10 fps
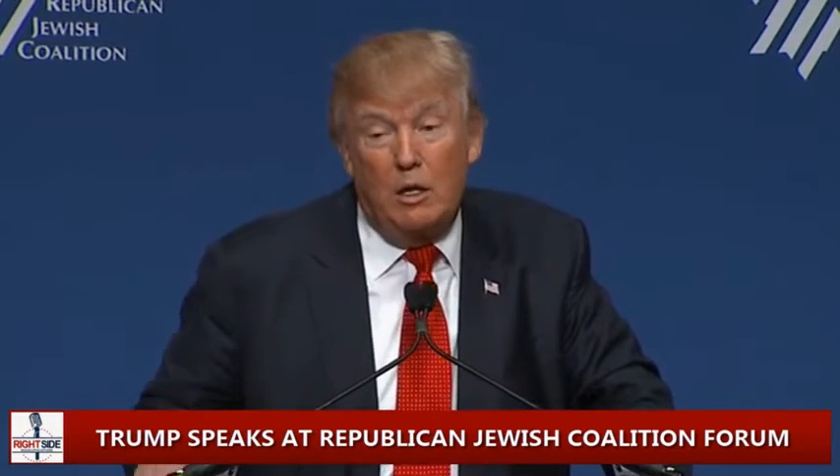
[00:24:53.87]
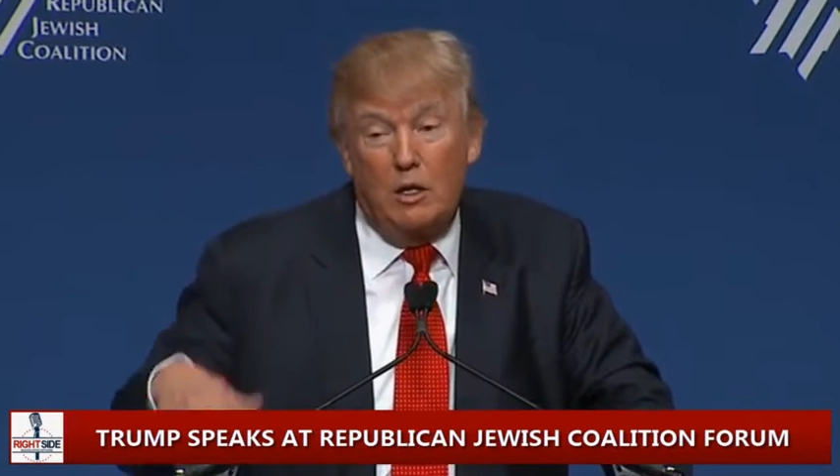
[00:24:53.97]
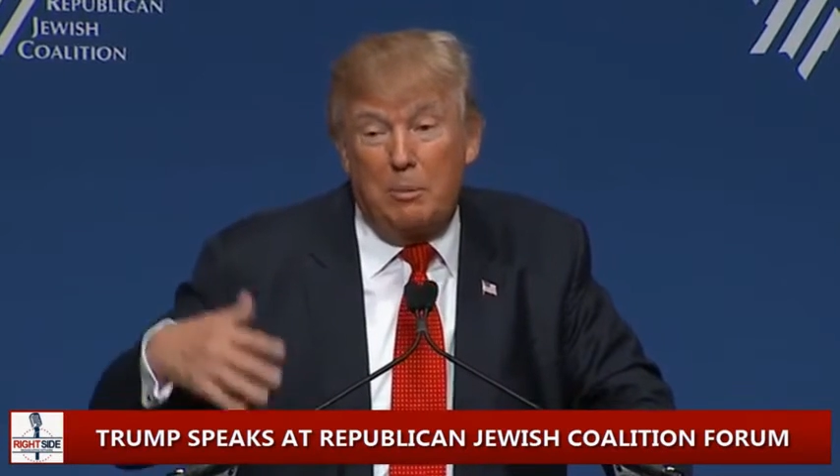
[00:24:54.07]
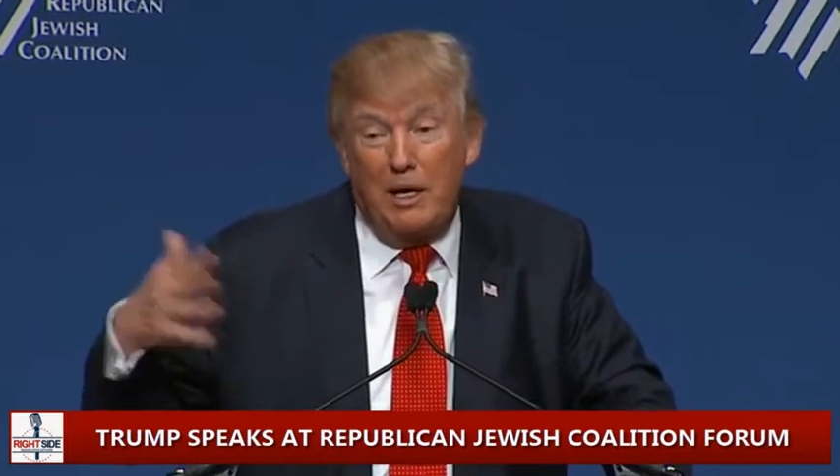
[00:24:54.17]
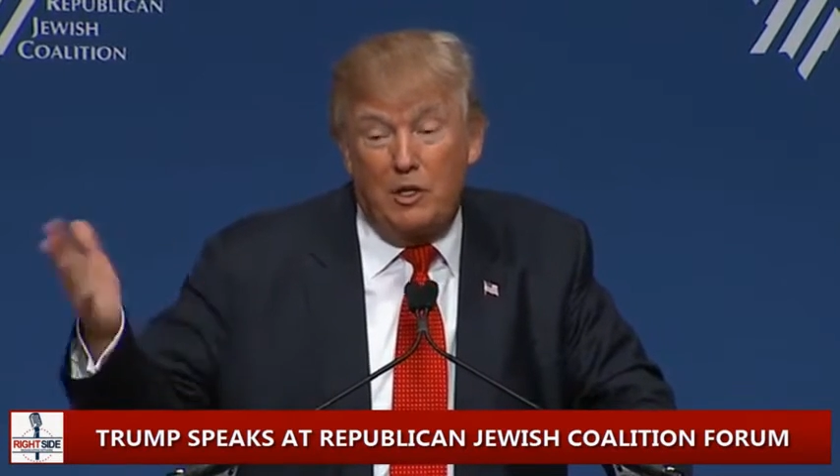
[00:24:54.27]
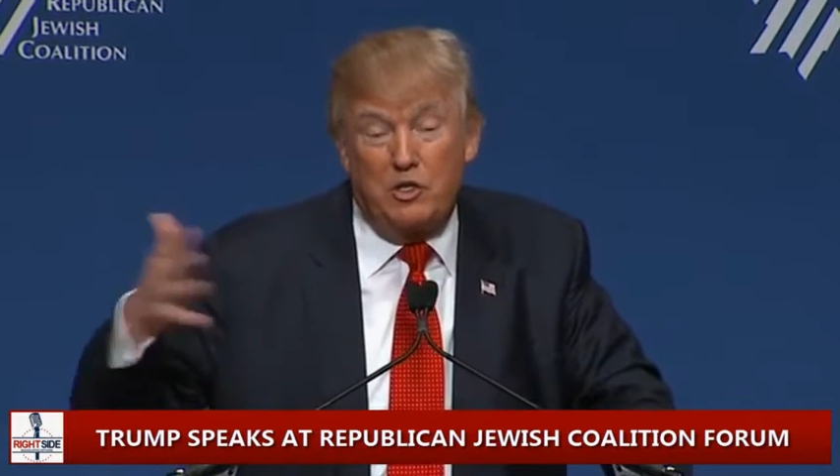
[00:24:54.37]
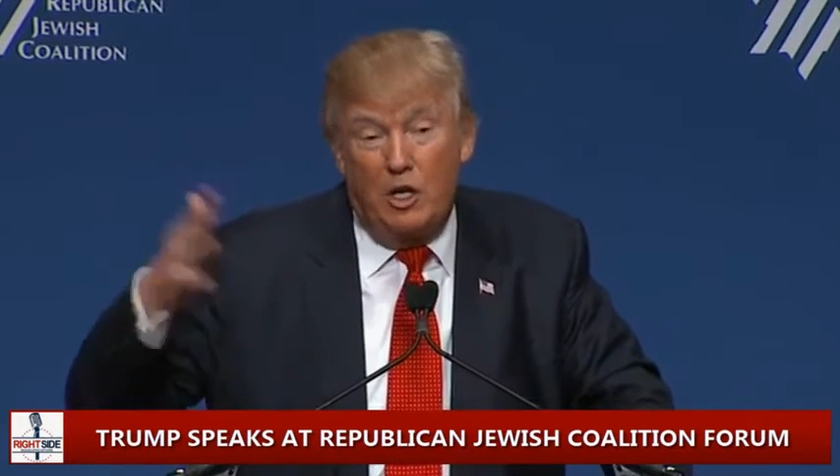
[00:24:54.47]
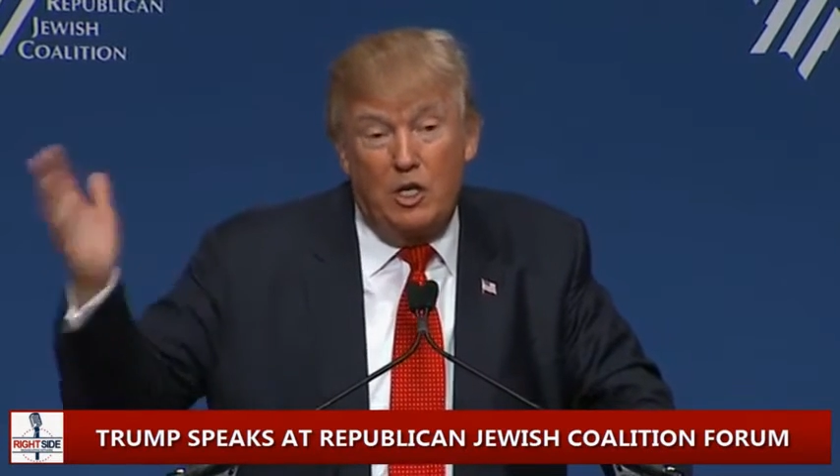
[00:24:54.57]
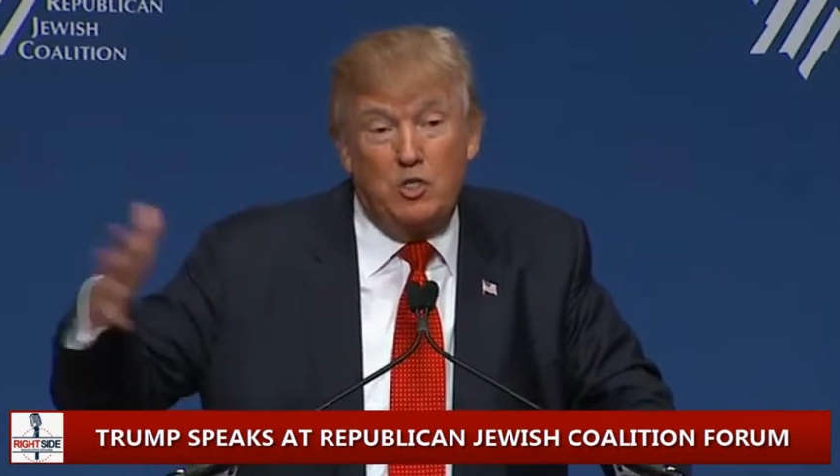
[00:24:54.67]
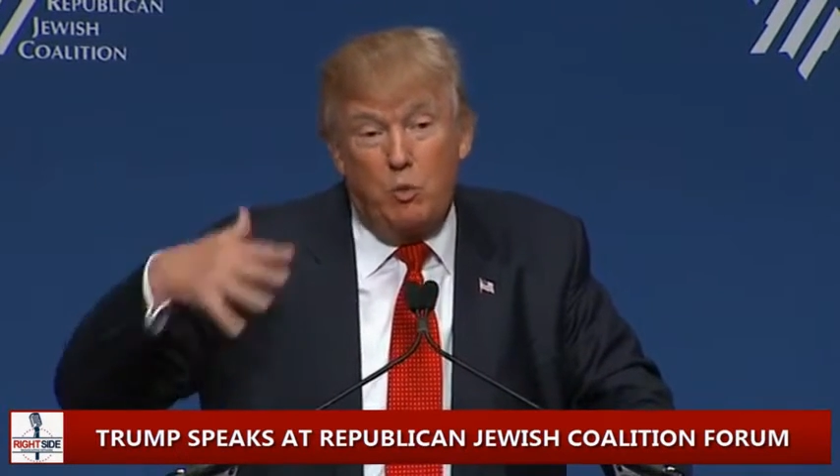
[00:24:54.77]
the
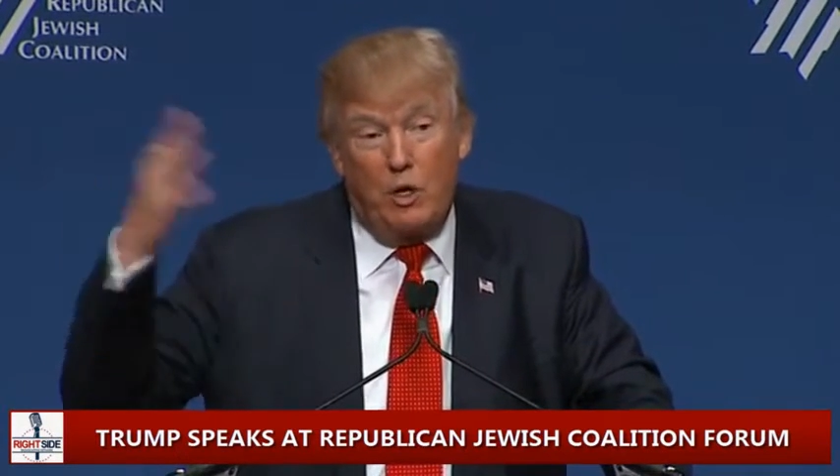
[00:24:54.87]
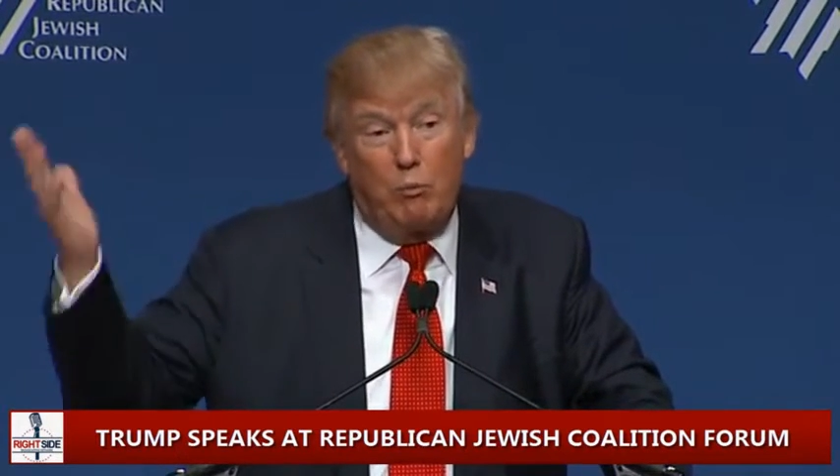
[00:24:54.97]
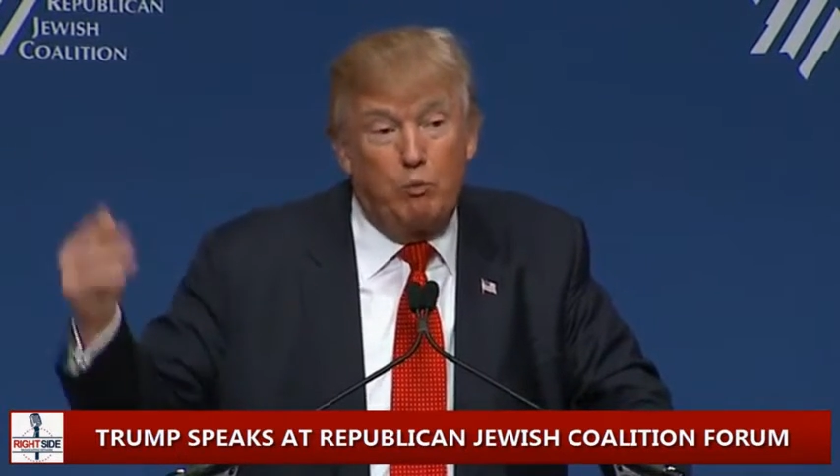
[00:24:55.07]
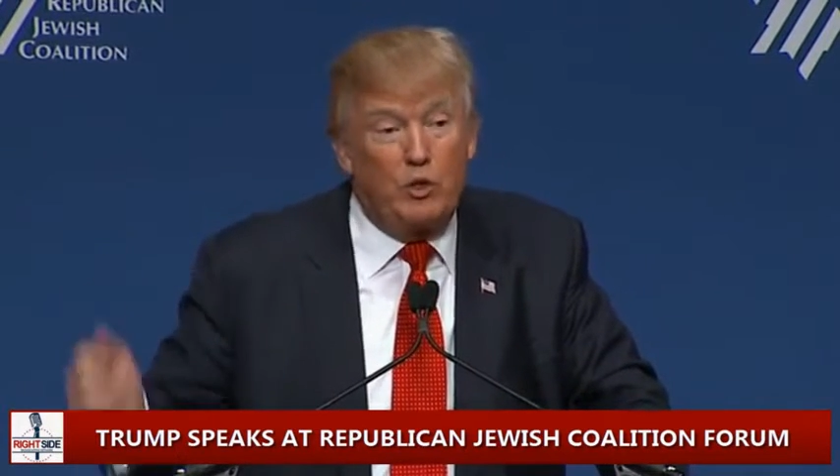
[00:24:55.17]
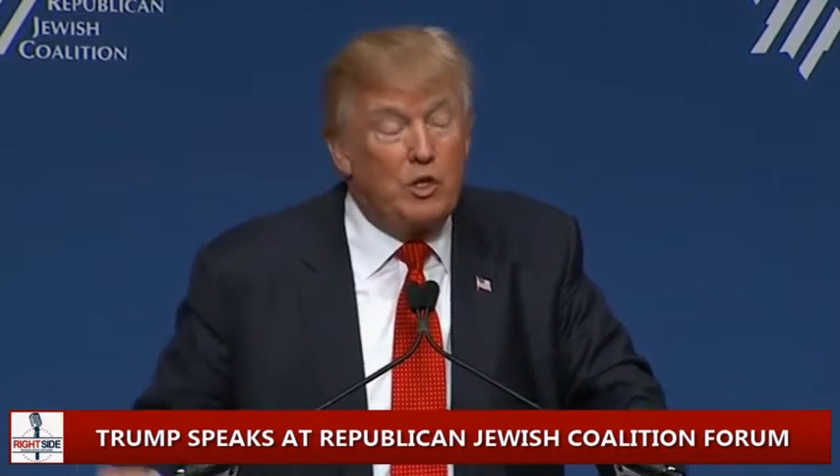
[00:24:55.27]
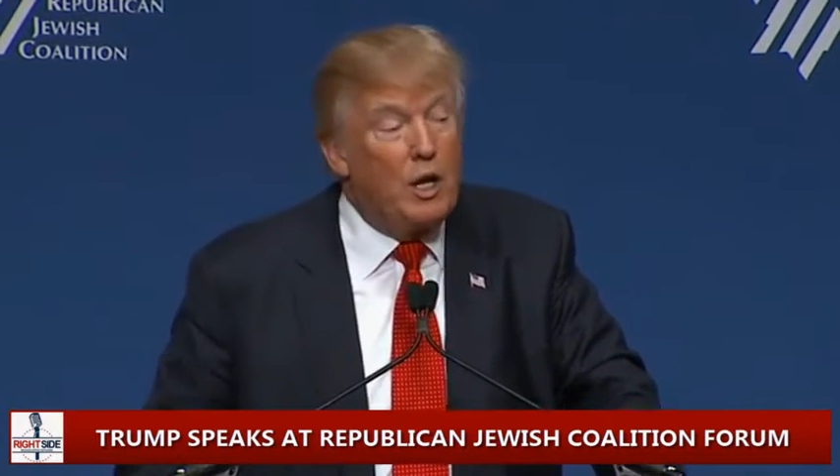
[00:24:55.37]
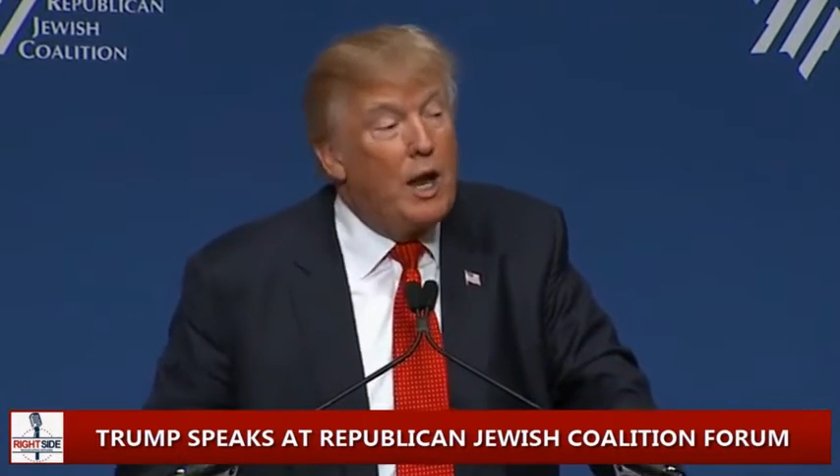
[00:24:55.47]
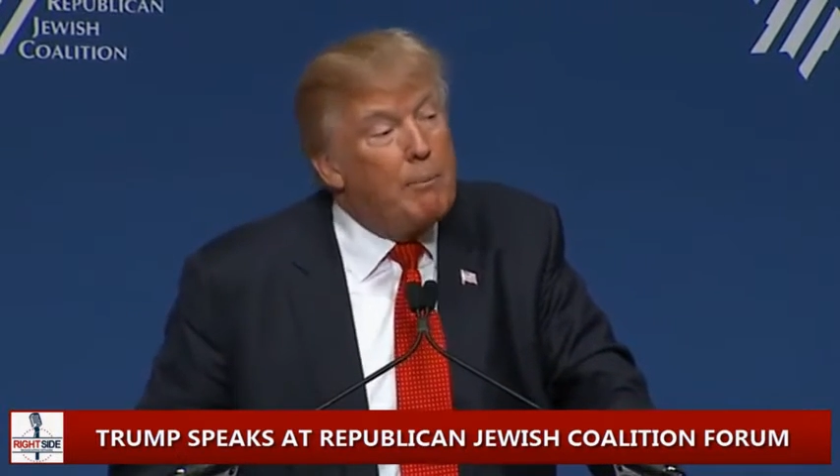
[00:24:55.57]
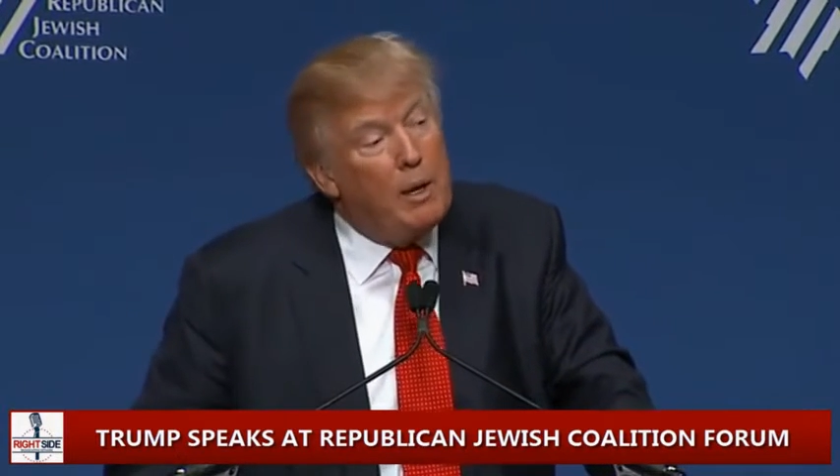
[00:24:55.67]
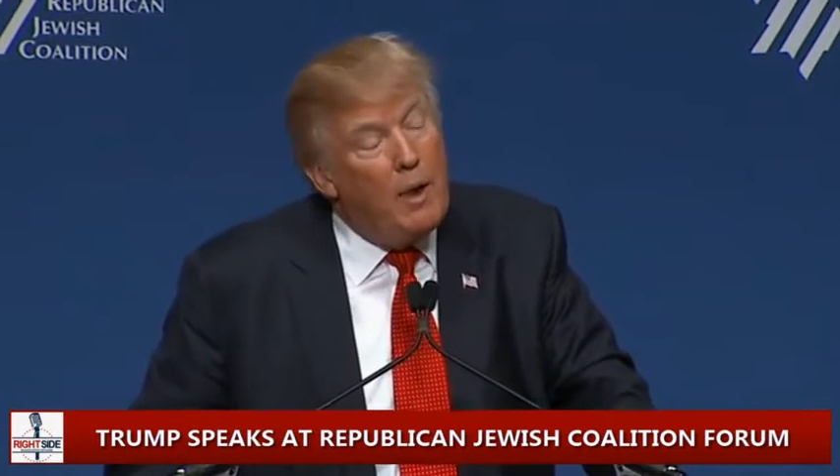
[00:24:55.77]
Palestinians, what's going to
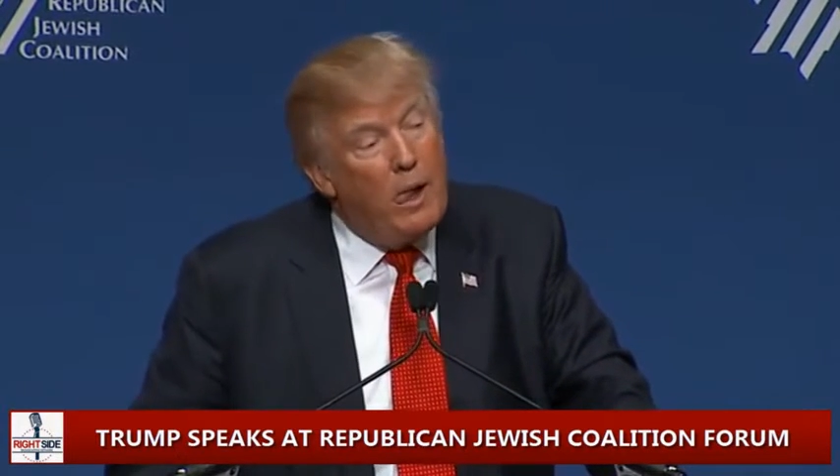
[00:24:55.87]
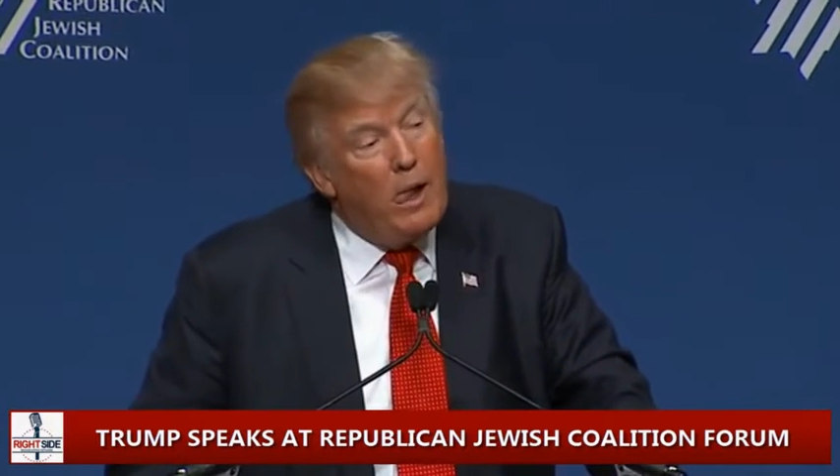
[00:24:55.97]
happen.